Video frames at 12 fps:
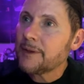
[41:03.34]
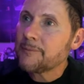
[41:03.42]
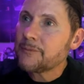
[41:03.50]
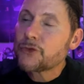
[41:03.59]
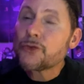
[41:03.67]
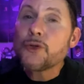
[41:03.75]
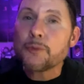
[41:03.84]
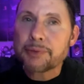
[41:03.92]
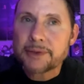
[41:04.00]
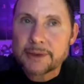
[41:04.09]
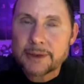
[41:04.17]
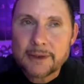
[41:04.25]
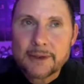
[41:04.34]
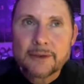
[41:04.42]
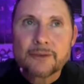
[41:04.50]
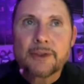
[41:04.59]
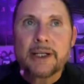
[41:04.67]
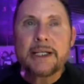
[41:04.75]
Troop,
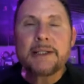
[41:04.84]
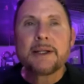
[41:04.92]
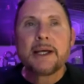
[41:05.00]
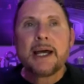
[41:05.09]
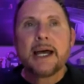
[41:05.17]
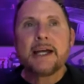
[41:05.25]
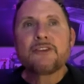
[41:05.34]
right? Yeah.